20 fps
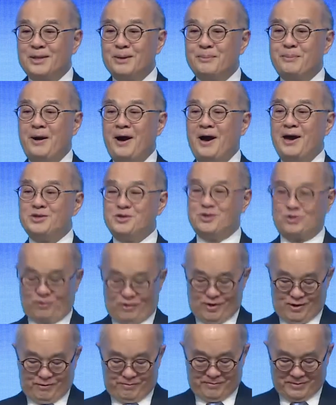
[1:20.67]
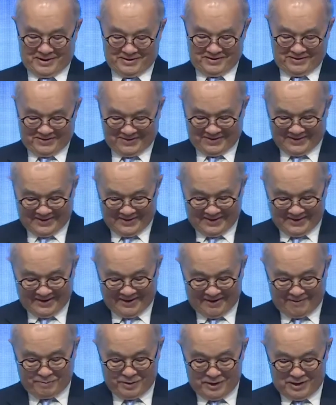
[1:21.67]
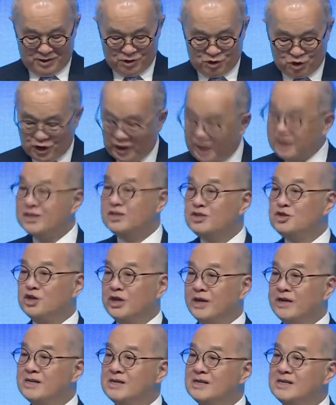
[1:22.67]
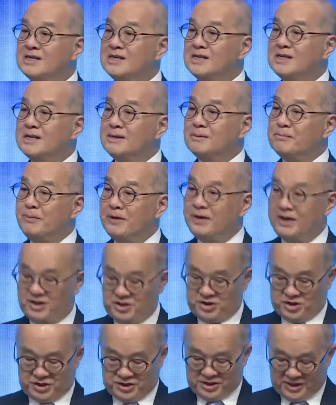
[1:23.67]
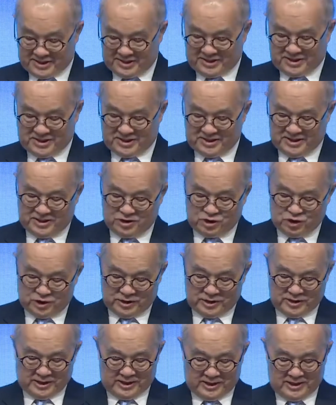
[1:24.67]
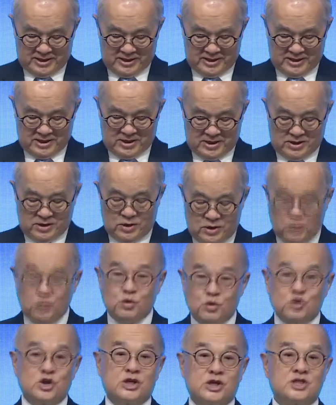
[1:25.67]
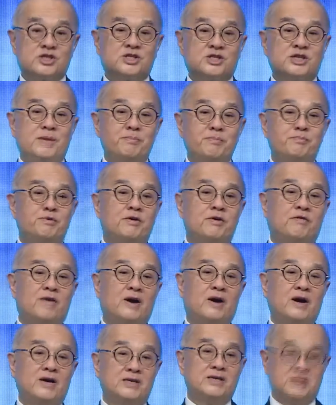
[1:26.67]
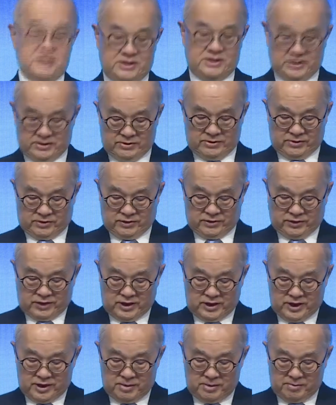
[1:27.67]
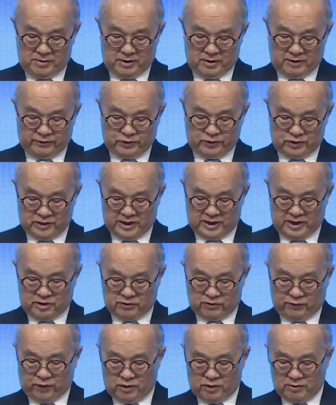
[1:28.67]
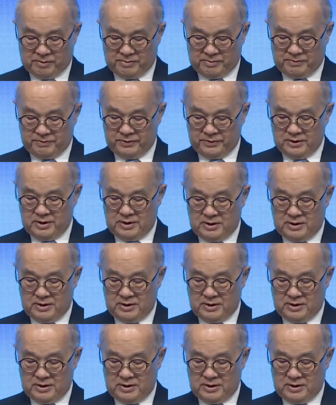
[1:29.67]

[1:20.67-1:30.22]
The past 12 months have been a challenging but exciting journey, which exemplifies the theme of today's forum: